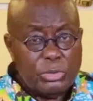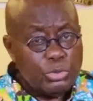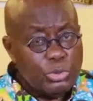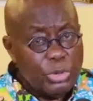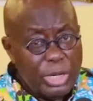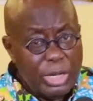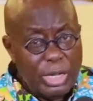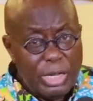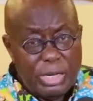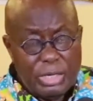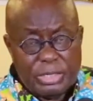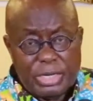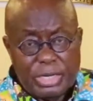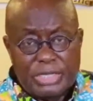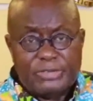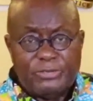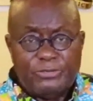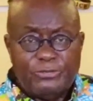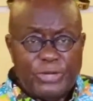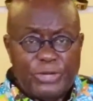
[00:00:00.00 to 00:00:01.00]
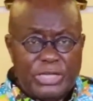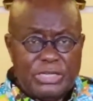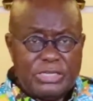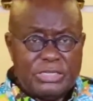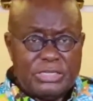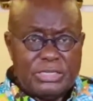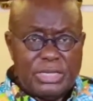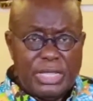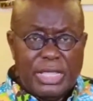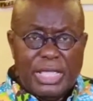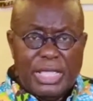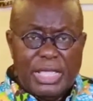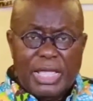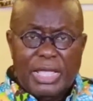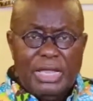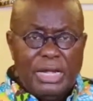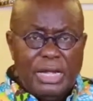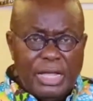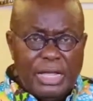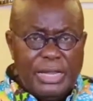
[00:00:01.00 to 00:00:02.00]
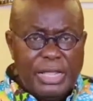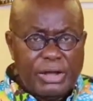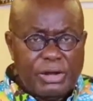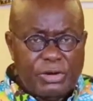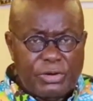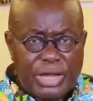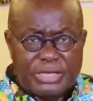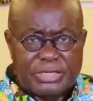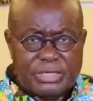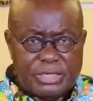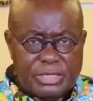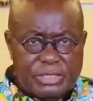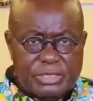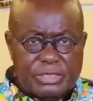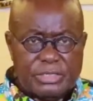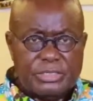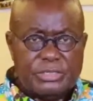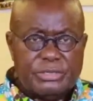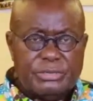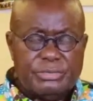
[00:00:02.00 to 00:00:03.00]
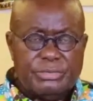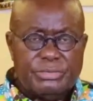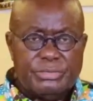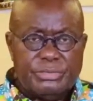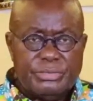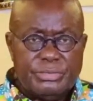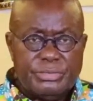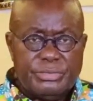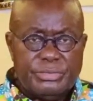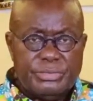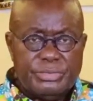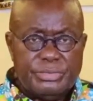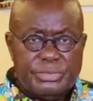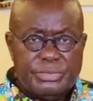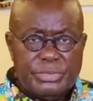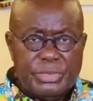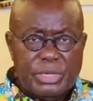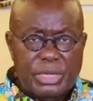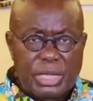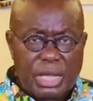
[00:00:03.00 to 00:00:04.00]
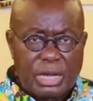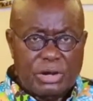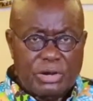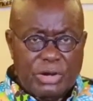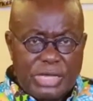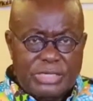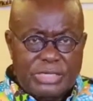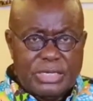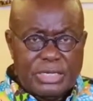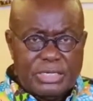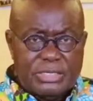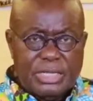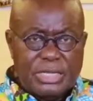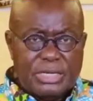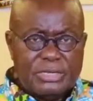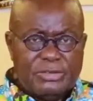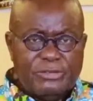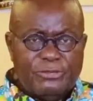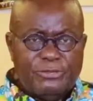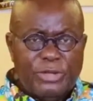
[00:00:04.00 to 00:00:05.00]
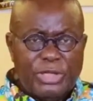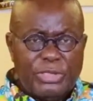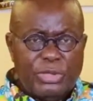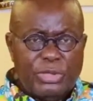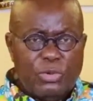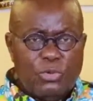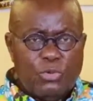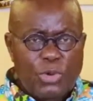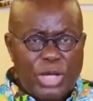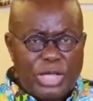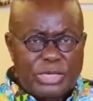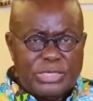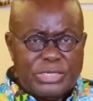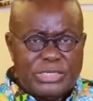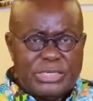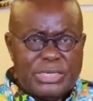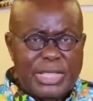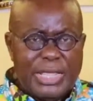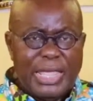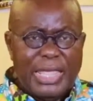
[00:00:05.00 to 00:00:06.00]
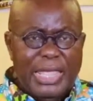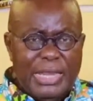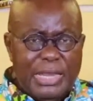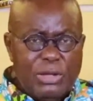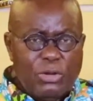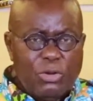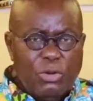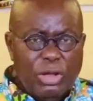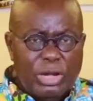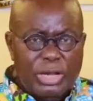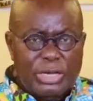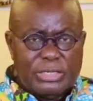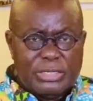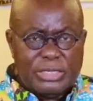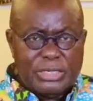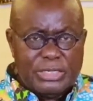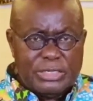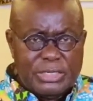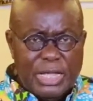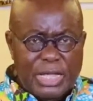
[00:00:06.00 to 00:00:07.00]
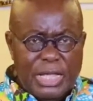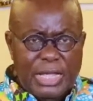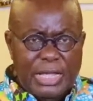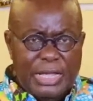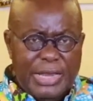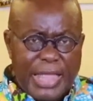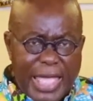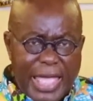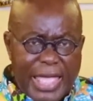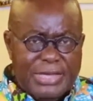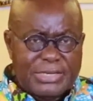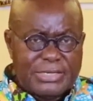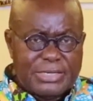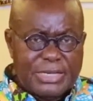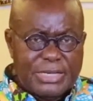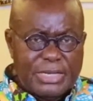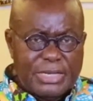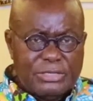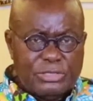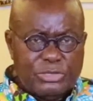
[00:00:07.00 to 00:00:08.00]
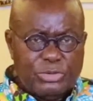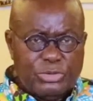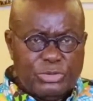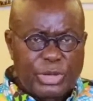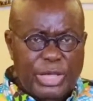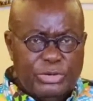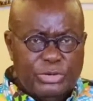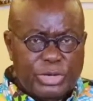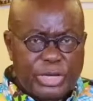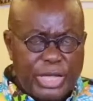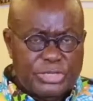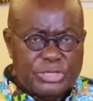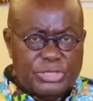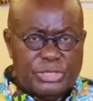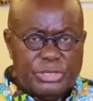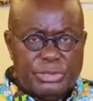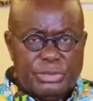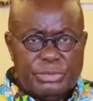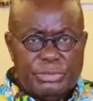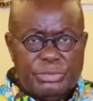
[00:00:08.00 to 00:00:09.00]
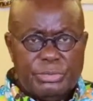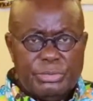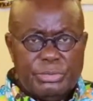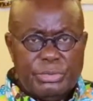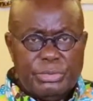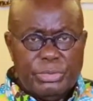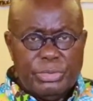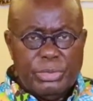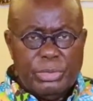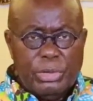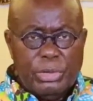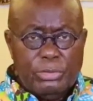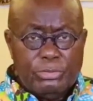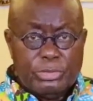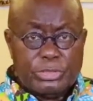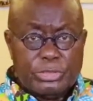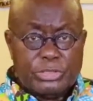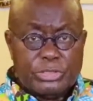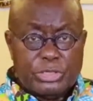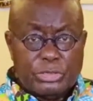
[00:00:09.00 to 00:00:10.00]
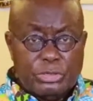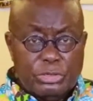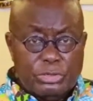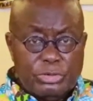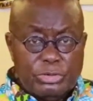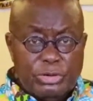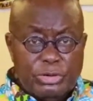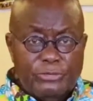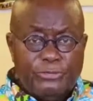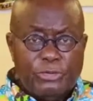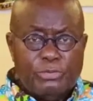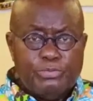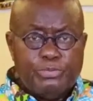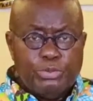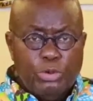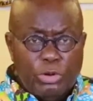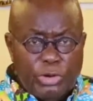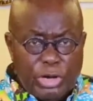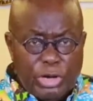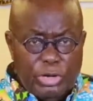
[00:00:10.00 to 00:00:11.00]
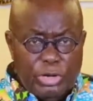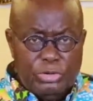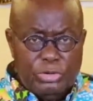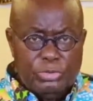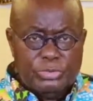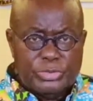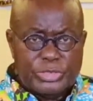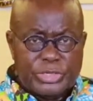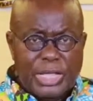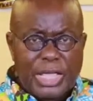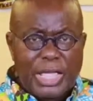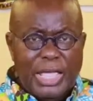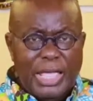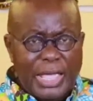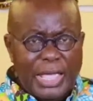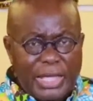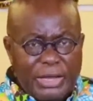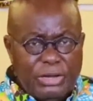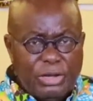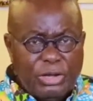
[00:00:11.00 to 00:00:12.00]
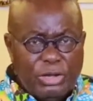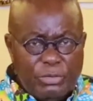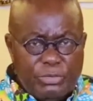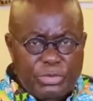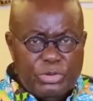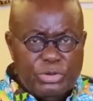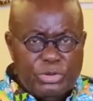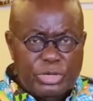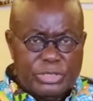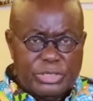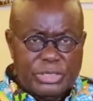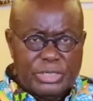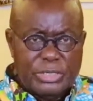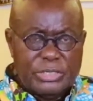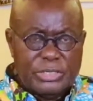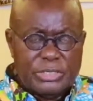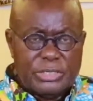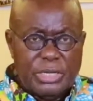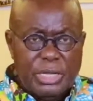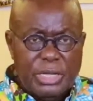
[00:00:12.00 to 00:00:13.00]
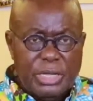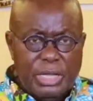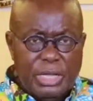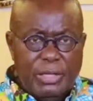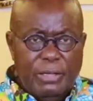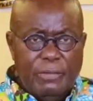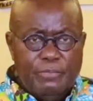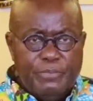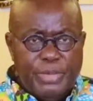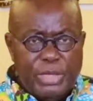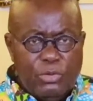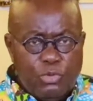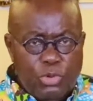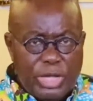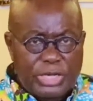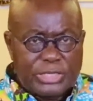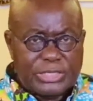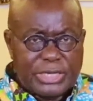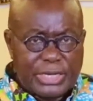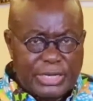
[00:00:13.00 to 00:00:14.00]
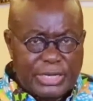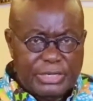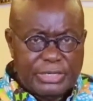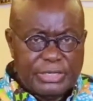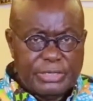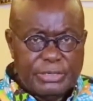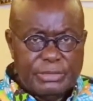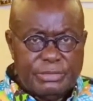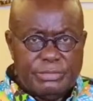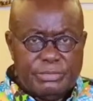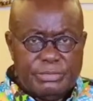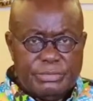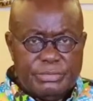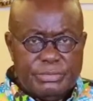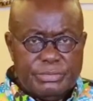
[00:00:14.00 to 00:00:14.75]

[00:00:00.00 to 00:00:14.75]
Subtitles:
The world is facing a learning crisis, a crisis that is further worsening inequalities in access to education, with children from poorer homes and communities being worst hit.